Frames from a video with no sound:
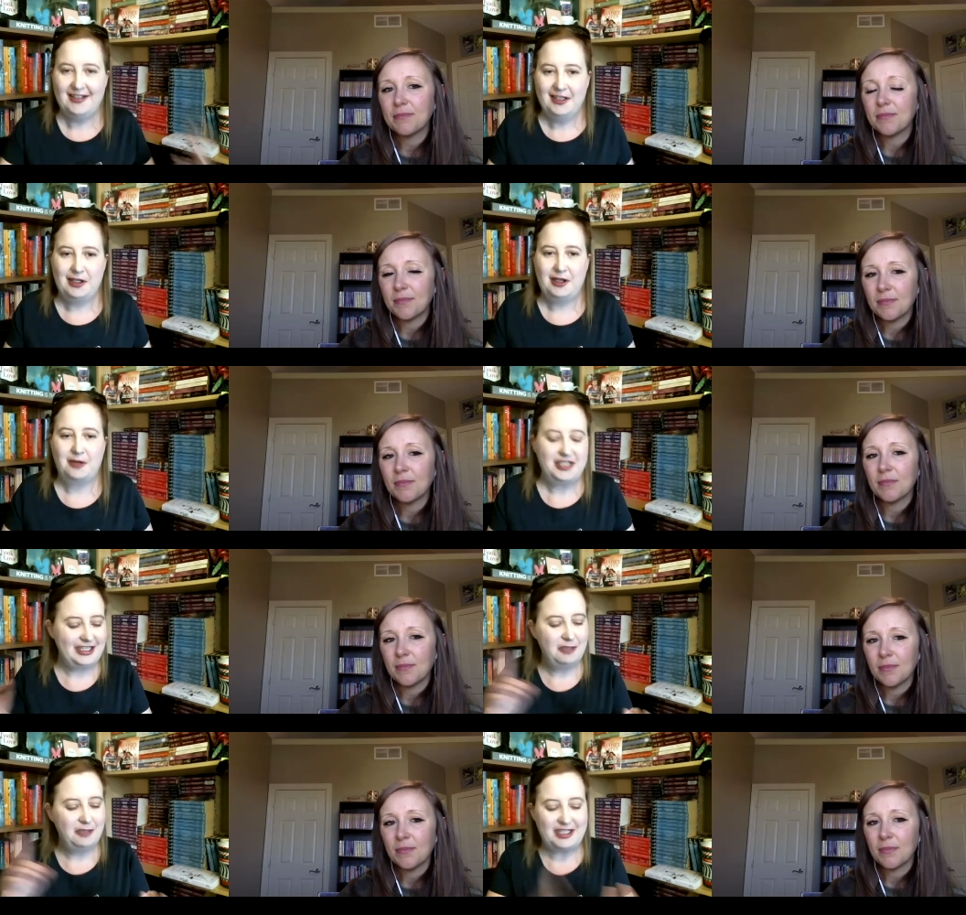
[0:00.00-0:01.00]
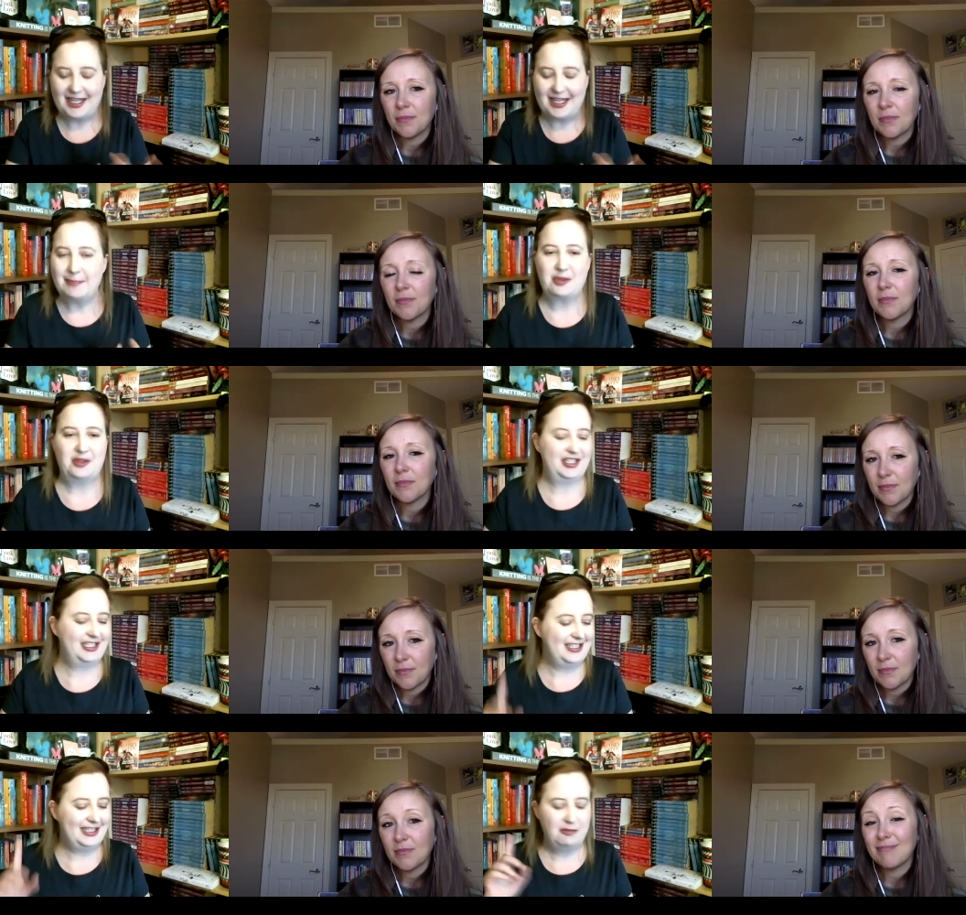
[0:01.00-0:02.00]
Speaker 1: you know, dealing with diapers and
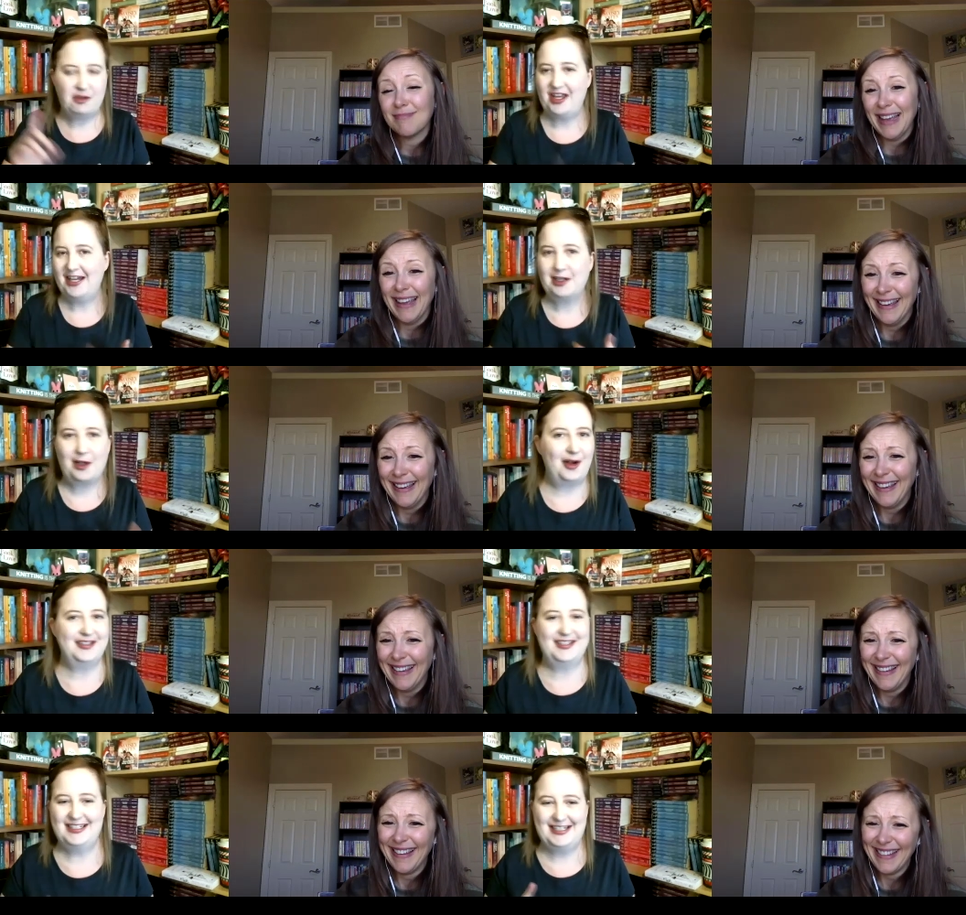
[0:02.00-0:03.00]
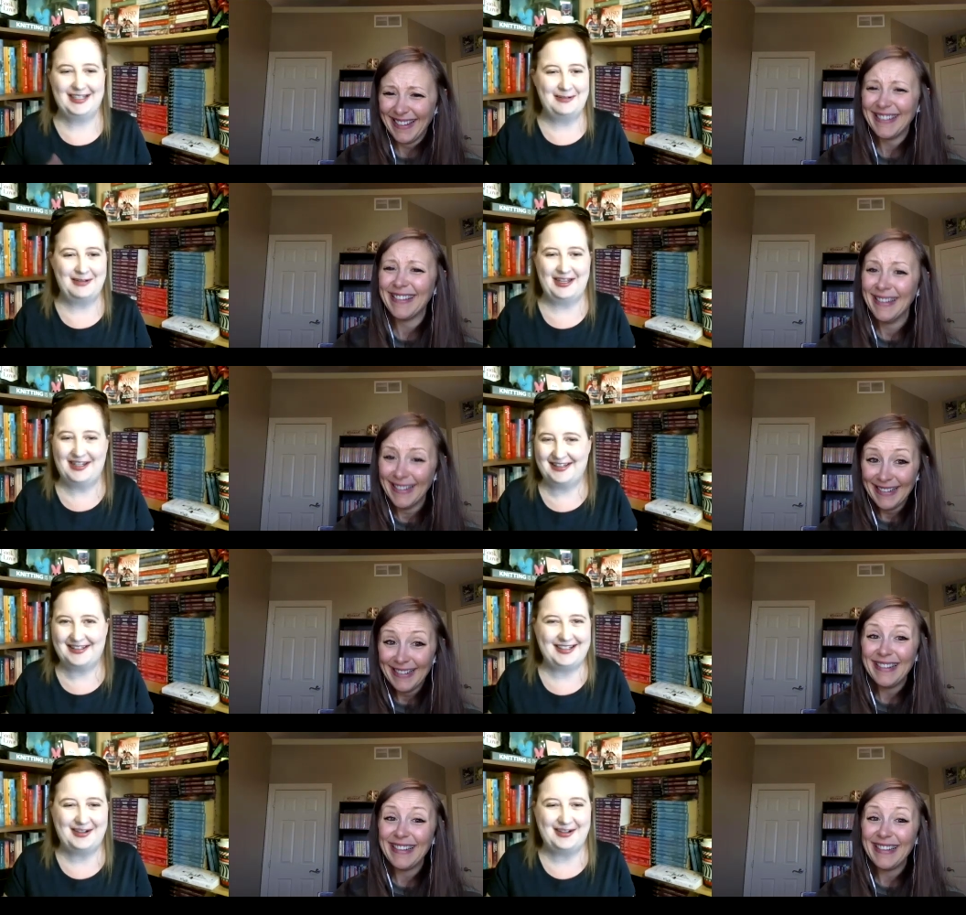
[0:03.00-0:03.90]
dealing with in-laws and dealing with you know